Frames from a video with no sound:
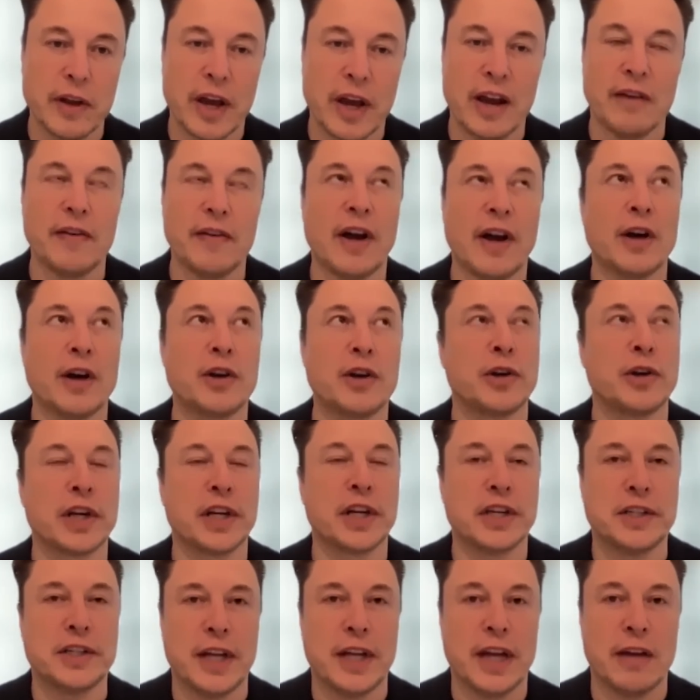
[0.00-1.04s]
And I have utter
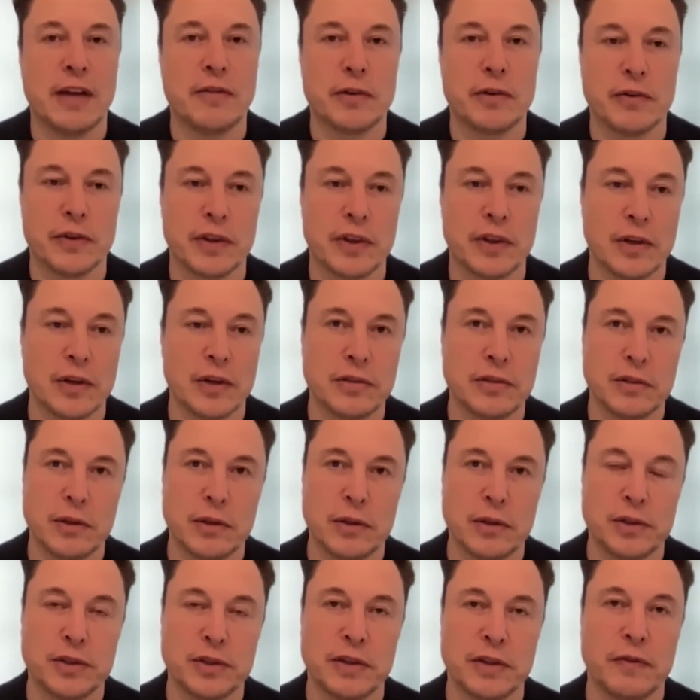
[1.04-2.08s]
contempt for those
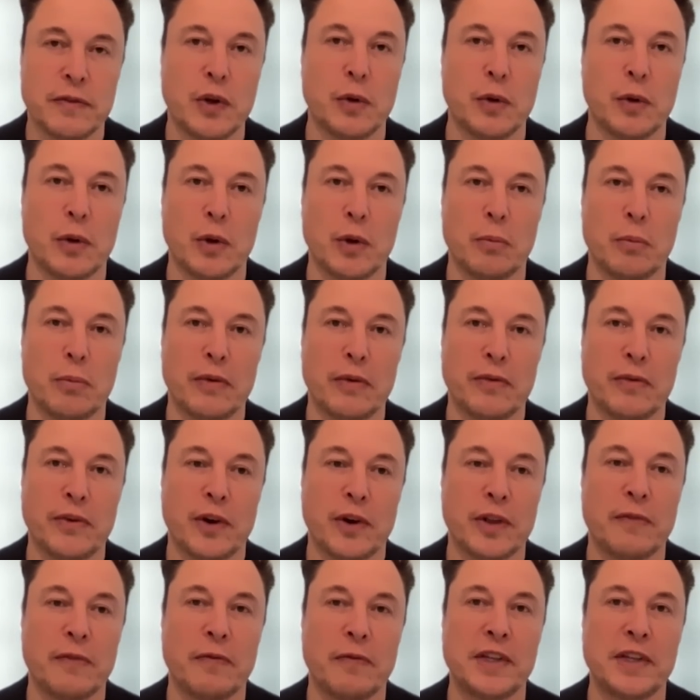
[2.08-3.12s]
who simply who, who
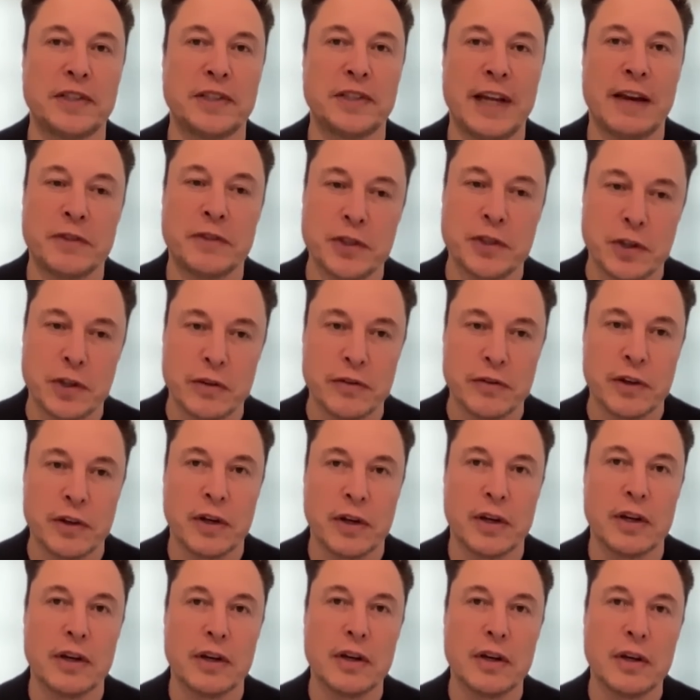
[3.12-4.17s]
prefer the perception of
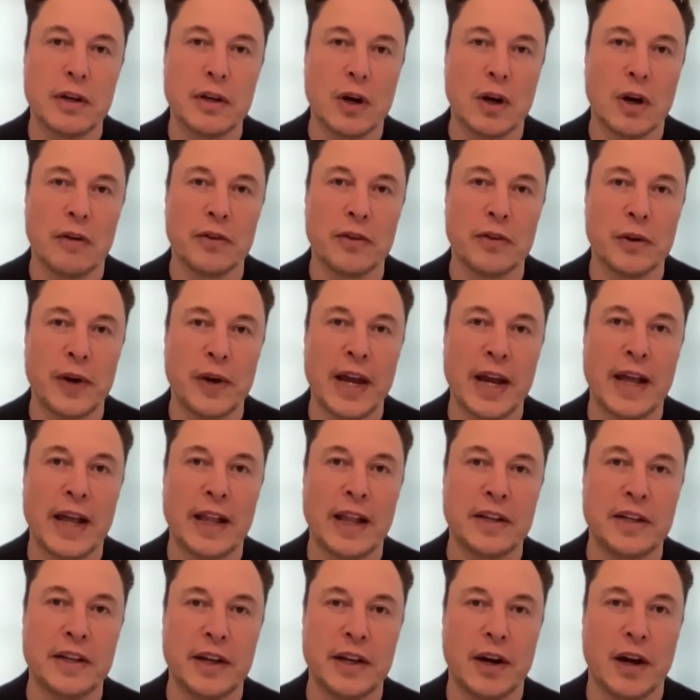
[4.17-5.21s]
good over the
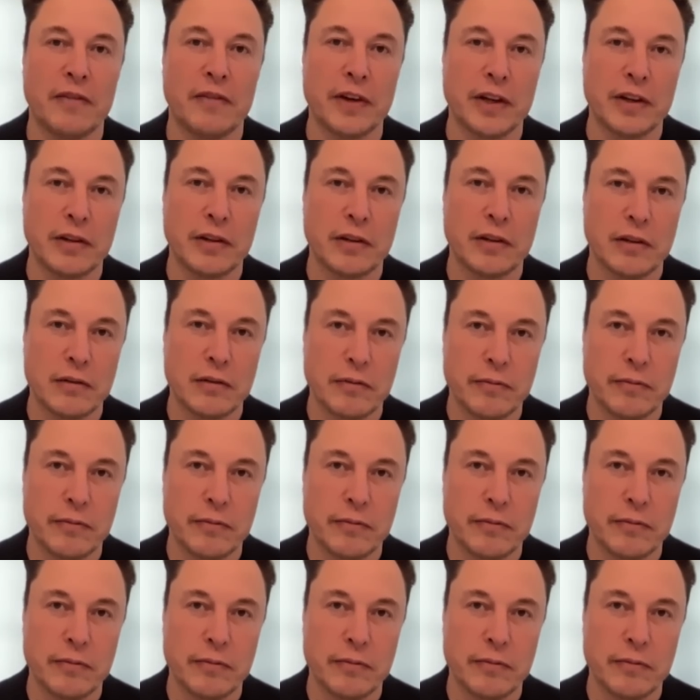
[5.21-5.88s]
reality of it.